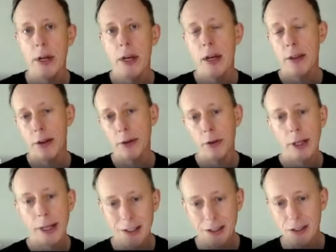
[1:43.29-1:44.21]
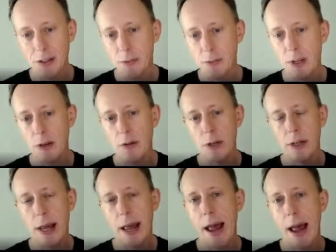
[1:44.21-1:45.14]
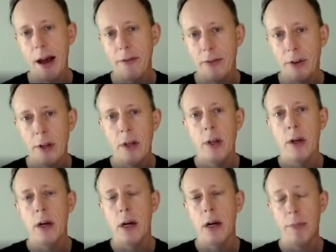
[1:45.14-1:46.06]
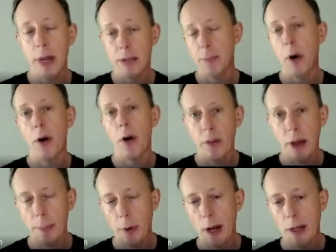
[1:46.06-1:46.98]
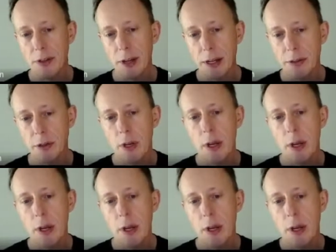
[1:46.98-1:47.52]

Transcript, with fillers: the underlying systems that you need to have um, as part of that process.